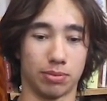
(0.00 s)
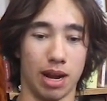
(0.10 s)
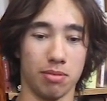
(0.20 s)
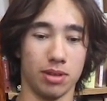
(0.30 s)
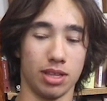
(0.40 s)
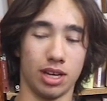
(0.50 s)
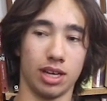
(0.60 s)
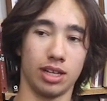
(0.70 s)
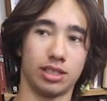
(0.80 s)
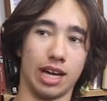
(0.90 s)
Probably
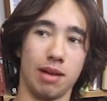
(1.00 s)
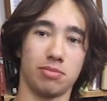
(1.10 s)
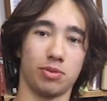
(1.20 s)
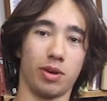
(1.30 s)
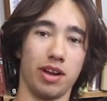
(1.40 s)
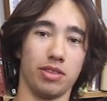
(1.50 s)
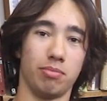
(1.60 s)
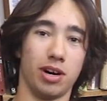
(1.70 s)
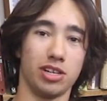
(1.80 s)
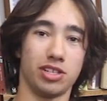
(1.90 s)
the times we're on
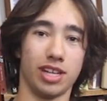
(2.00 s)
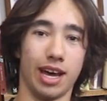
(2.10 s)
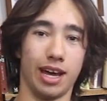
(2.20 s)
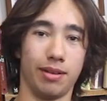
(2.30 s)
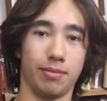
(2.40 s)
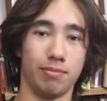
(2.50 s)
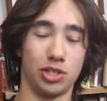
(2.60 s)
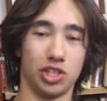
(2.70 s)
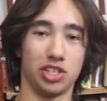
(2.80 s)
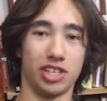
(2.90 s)
the bus at
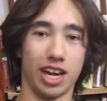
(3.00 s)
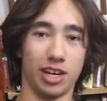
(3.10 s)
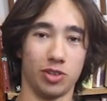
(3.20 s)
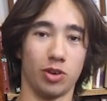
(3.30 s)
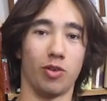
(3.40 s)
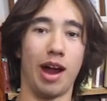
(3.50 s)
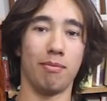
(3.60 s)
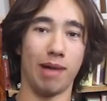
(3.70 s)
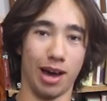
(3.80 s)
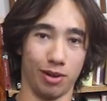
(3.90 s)
Michigan Center doing a
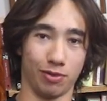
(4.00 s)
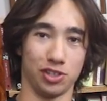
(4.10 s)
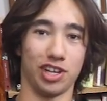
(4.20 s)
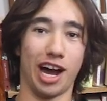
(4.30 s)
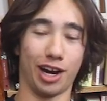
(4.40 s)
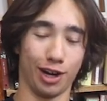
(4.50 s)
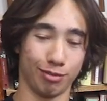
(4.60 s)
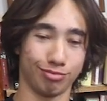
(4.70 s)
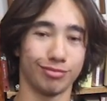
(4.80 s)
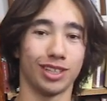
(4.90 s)
rap battle for
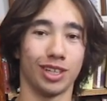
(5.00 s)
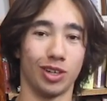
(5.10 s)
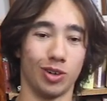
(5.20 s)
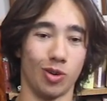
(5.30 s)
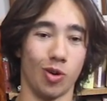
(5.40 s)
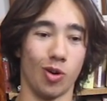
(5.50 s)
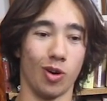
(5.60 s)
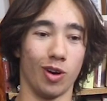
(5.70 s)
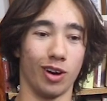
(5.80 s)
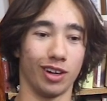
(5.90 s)
soccer
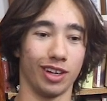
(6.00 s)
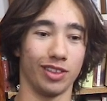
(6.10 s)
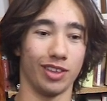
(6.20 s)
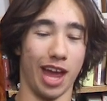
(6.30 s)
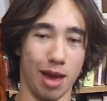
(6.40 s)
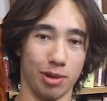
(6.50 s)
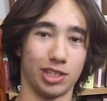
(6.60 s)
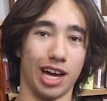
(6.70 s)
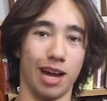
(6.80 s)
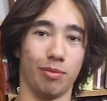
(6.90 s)
or the
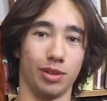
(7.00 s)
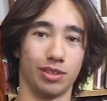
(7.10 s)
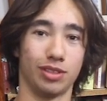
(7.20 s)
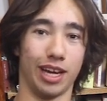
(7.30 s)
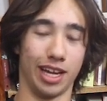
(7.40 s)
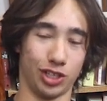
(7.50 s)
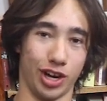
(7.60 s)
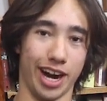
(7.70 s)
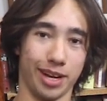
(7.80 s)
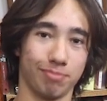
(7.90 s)
hammock time with at
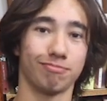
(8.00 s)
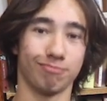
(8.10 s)
track.